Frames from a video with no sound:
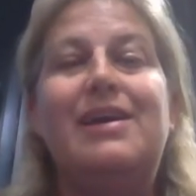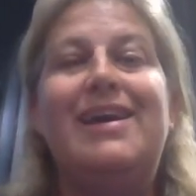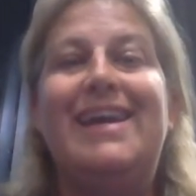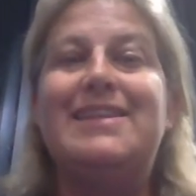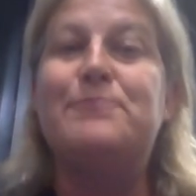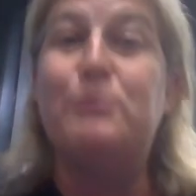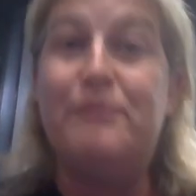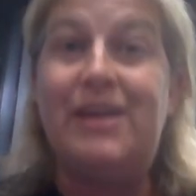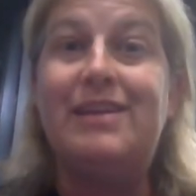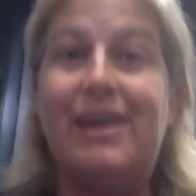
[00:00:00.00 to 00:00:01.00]
and they
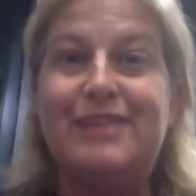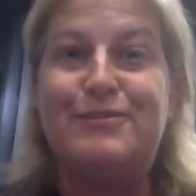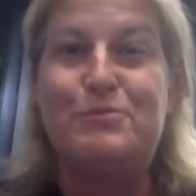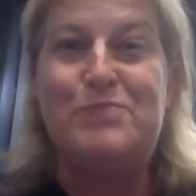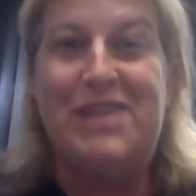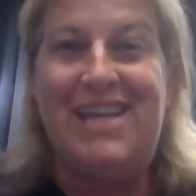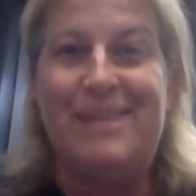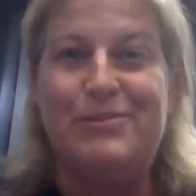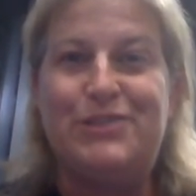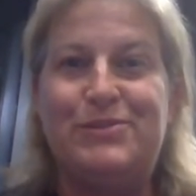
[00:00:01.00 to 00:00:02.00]
prevent us from being
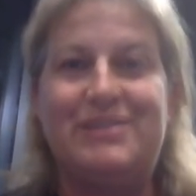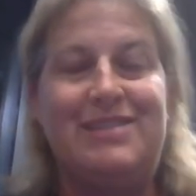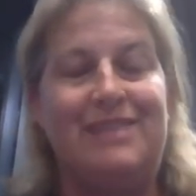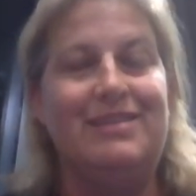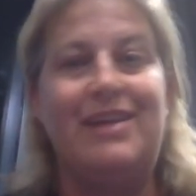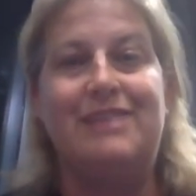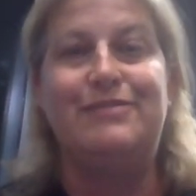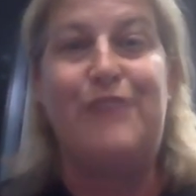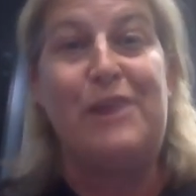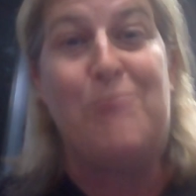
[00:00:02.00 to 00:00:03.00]
able to extend the lives
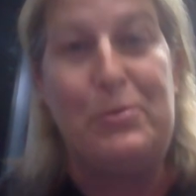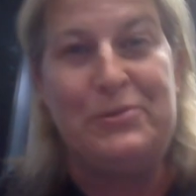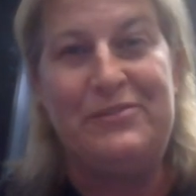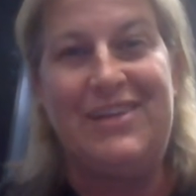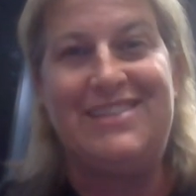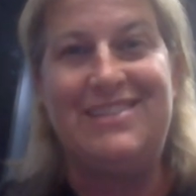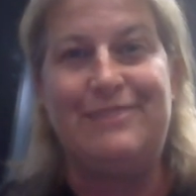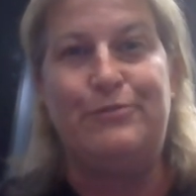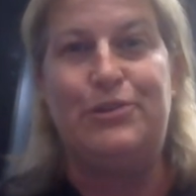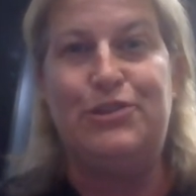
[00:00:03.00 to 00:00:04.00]
of our mobile devices
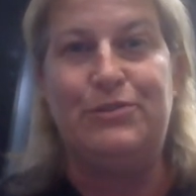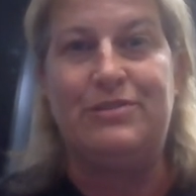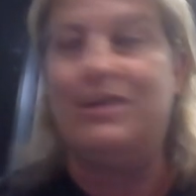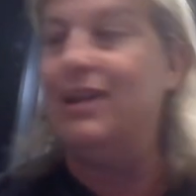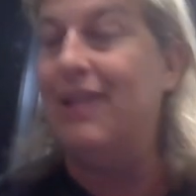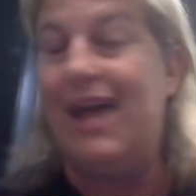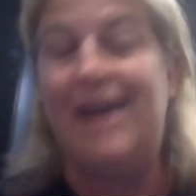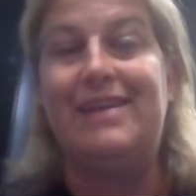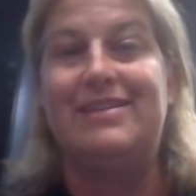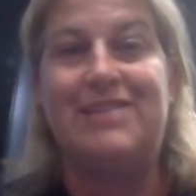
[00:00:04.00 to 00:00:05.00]
if we choose, a
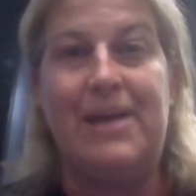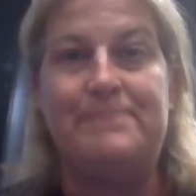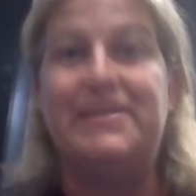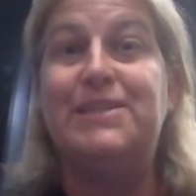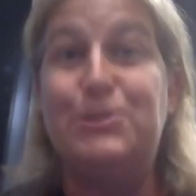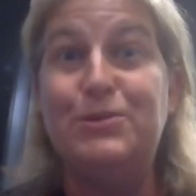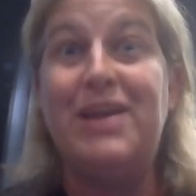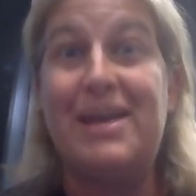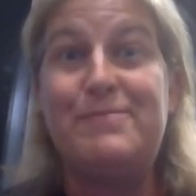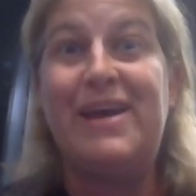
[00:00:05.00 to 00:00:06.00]
lot of the time. They do a
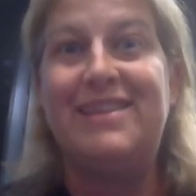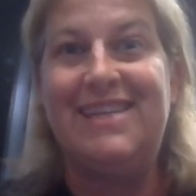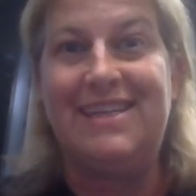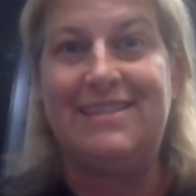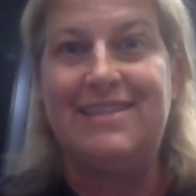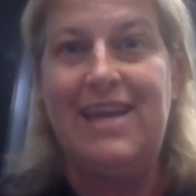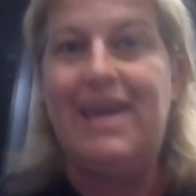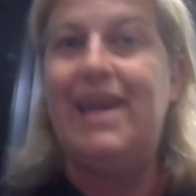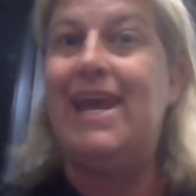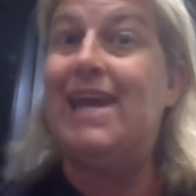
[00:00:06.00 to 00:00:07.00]
lot of bad things,
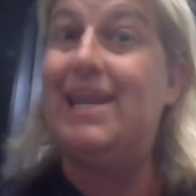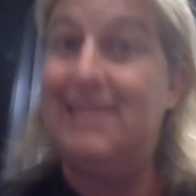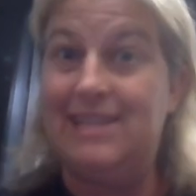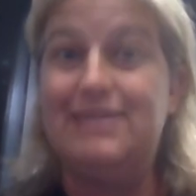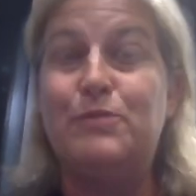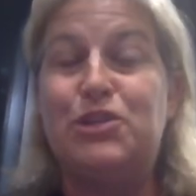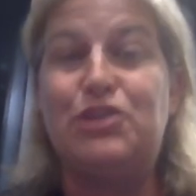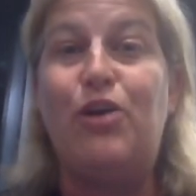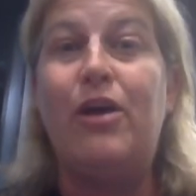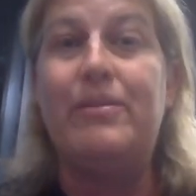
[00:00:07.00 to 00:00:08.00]
and I think that we
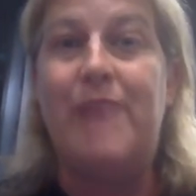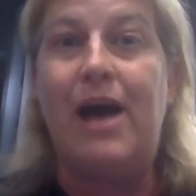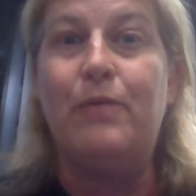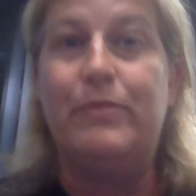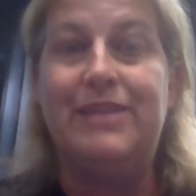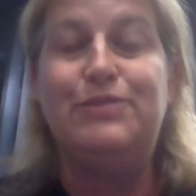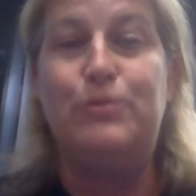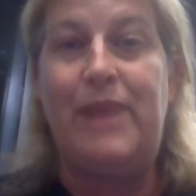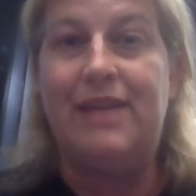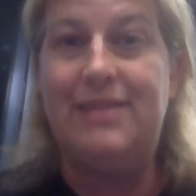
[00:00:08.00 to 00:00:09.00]
should call them out when they do
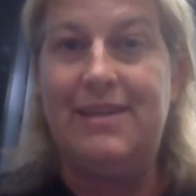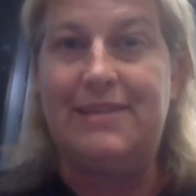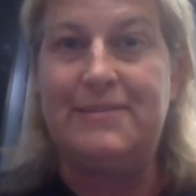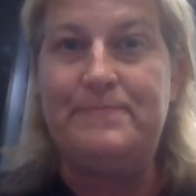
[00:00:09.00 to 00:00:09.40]
bad things.